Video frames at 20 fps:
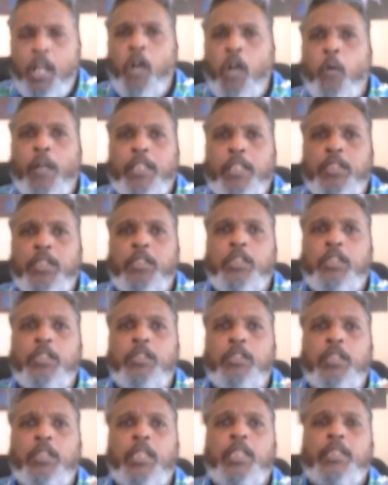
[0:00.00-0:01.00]
was
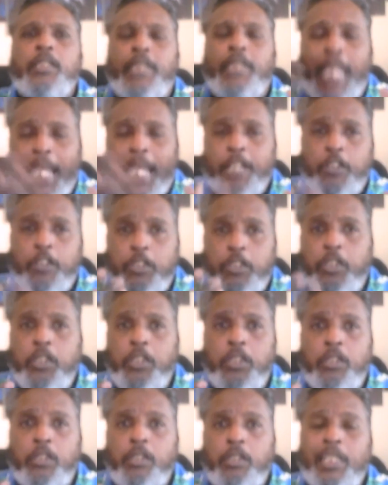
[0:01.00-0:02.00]
to cater
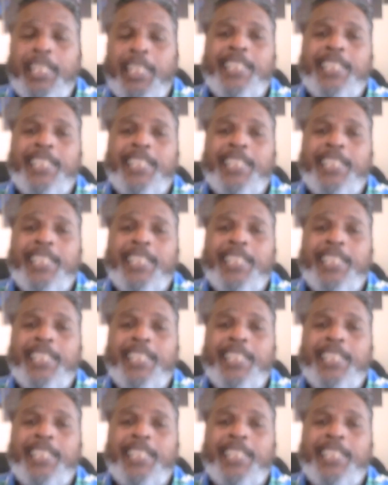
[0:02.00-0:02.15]
to,